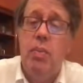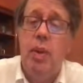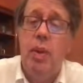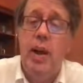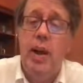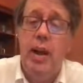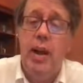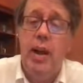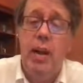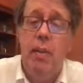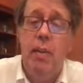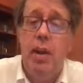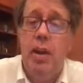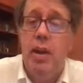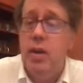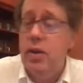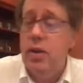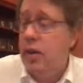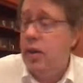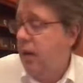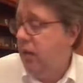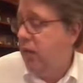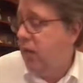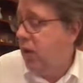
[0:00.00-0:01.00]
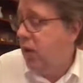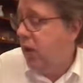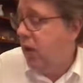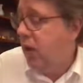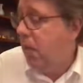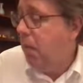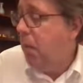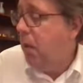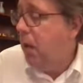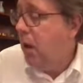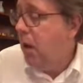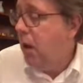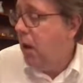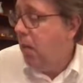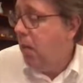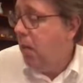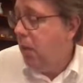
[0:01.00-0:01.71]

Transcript: by him in his lifetime,